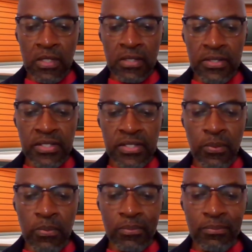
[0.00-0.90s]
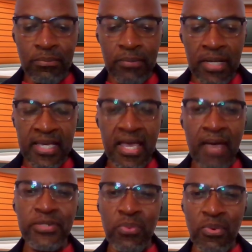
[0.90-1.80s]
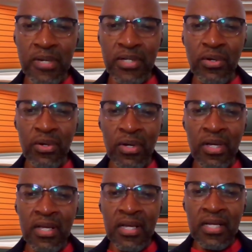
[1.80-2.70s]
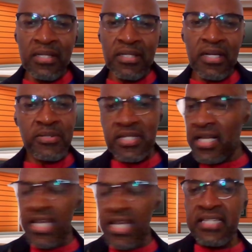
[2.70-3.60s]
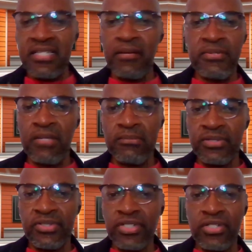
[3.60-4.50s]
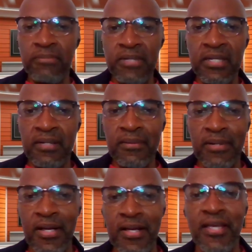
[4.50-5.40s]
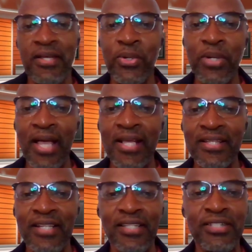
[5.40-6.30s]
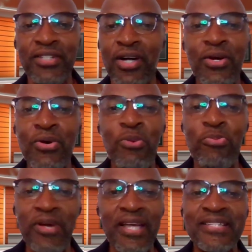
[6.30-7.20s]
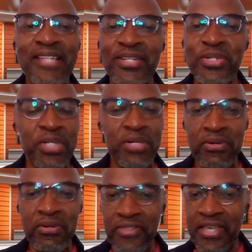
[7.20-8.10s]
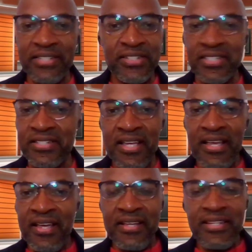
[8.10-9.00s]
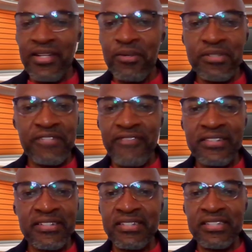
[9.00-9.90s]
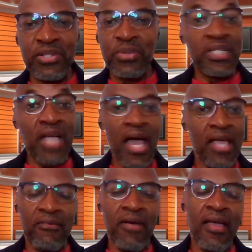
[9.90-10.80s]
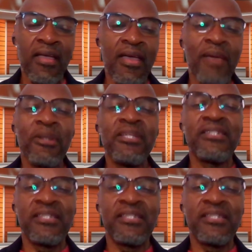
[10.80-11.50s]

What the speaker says: she's a kept woman, or because again, these are assumptions. She could be, like a young corporate exec doing her own thing and just, just fancies this older guy, right? But there's